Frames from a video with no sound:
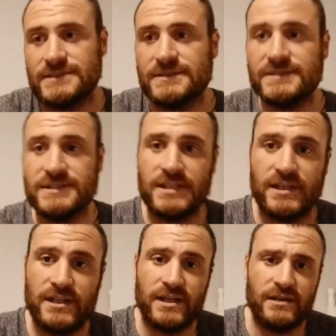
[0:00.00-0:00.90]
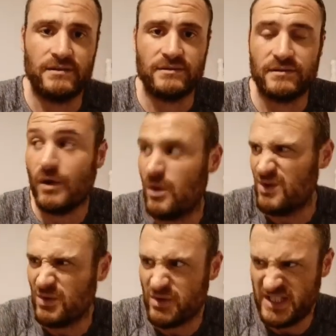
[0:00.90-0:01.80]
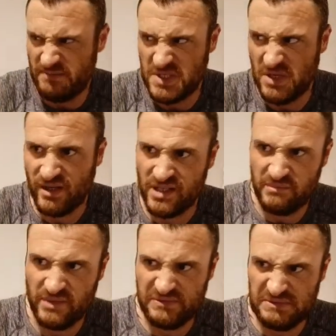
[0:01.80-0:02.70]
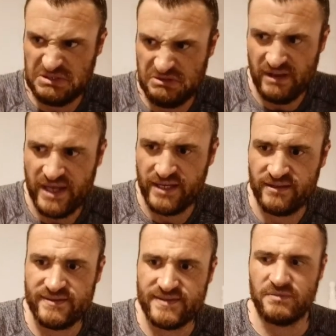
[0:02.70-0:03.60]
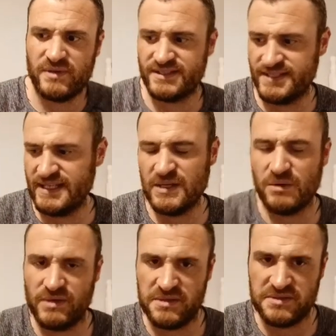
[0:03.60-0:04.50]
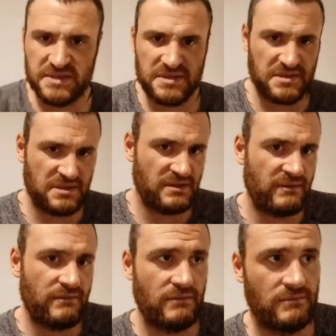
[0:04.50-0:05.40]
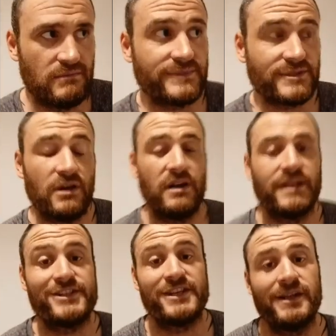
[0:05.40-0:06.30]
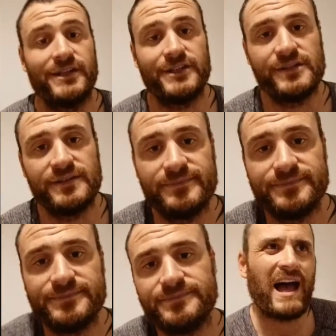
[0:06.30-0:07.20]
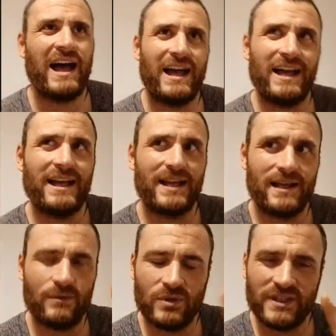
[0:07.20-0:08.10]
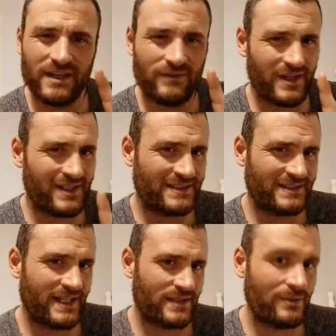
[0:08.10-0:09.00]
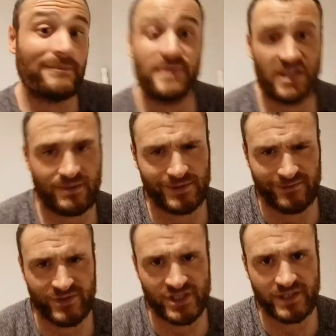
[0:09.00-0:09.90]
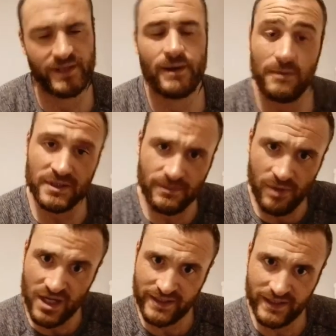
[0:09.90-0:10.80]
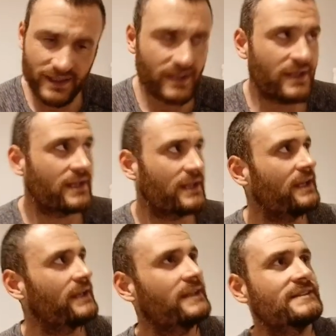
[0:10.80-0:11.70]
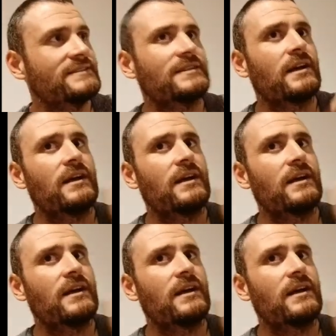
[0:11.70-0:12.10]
Look at him talking about vaginas. What does he know about it? It's called education. One thing I forgot to say though, not about the vagina, but the body, is